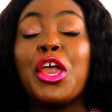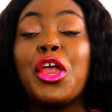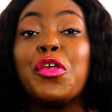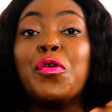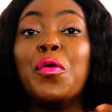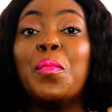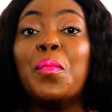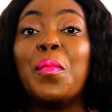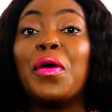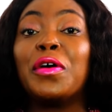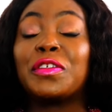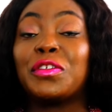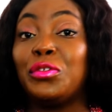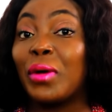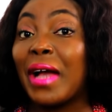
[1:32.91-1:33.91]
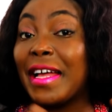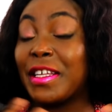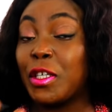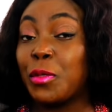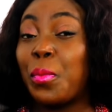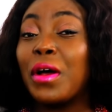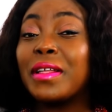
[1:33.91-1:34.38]
You can
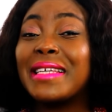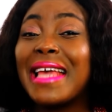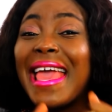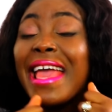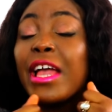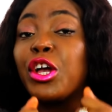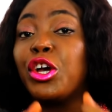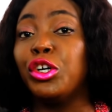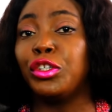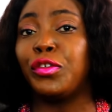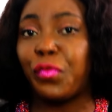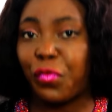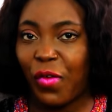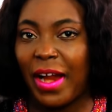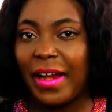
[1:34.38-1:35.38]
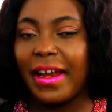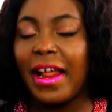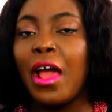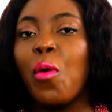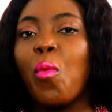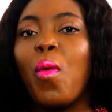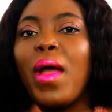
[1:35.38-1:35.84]
spot a good friend
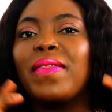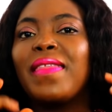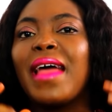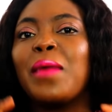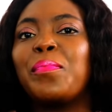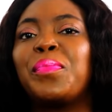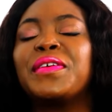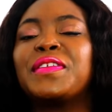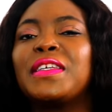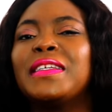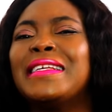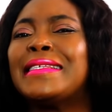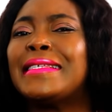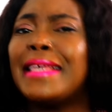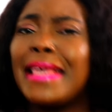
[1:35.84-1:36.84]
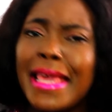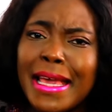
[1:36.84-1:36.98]
when that person is